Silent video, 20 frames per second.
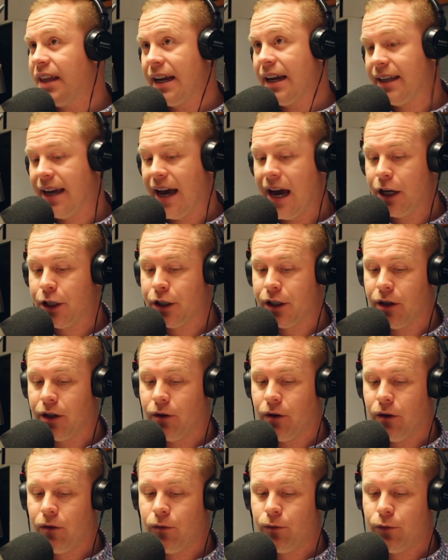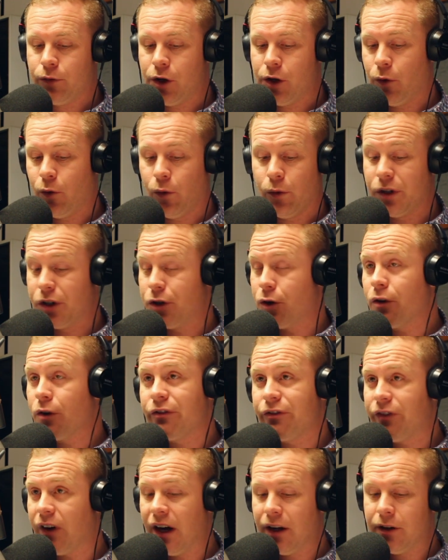that cash in a you know
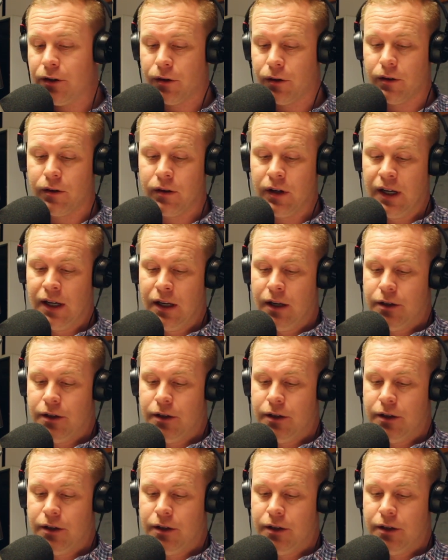reserve fund or